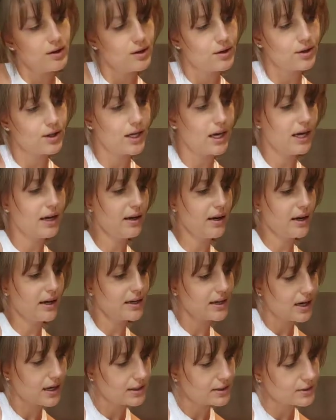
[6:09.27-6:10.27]
You can add
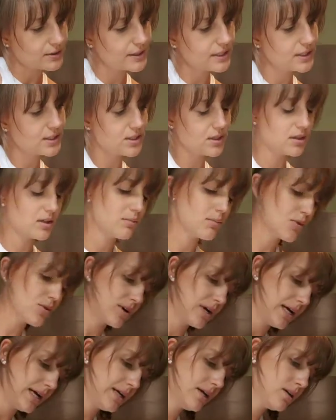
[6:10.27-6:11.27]
colouring to the
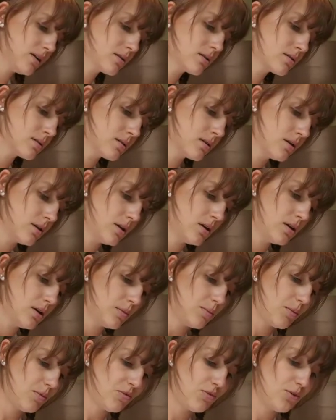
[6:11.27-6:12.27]
meringue
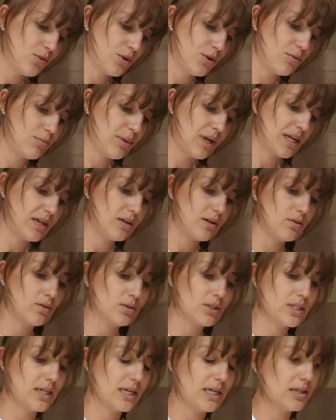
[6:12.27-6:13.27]
before you beat it all
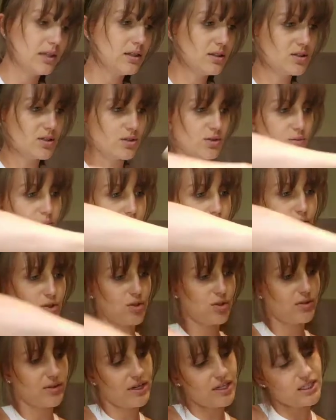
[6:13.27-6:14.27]
together. So once
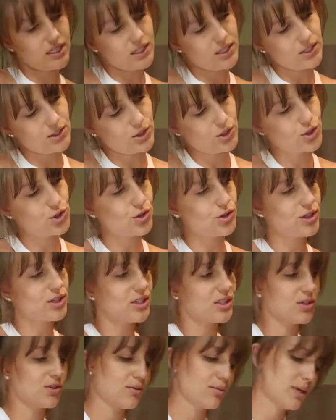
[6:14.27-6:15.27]
you've added in your sugar
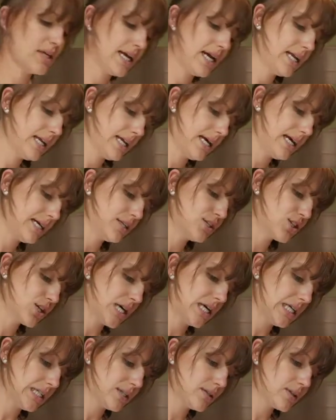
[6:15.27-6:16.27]
syrup, you can add your
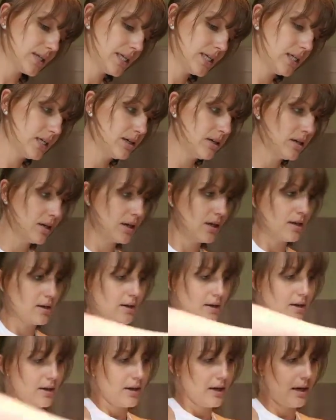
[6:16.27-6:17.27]
colouring.
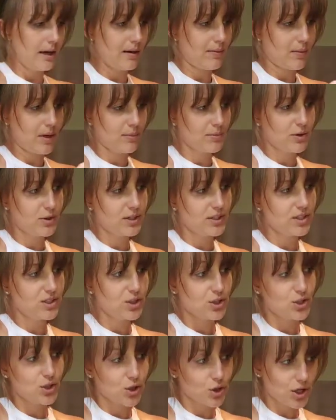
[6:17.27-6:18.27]
I'm going to
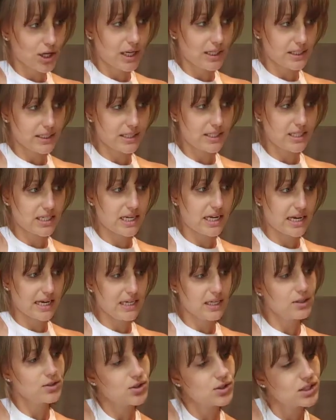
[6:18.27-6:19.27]
do 2 colours today,
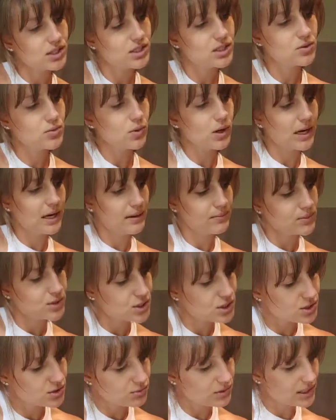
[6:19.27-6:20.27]
so this is why I'm
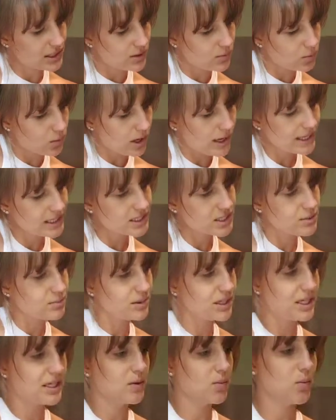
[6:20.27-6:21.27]
just doing it white to
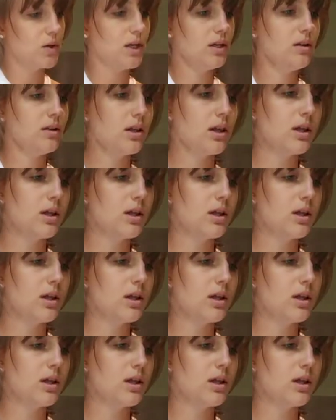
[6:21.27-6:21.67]
begin with.